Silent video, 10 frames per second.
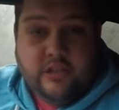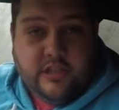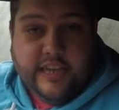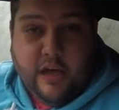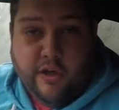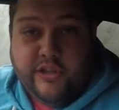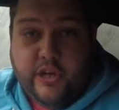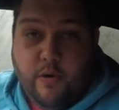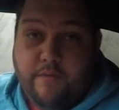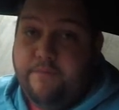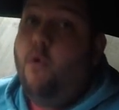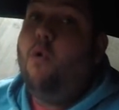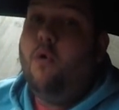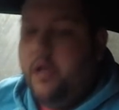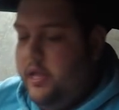
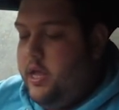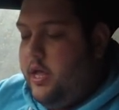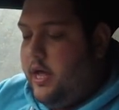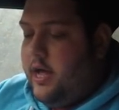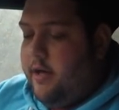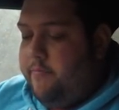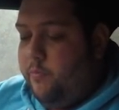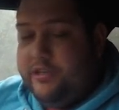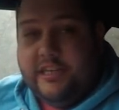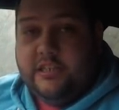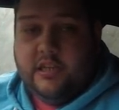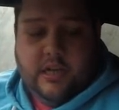TI-204, which is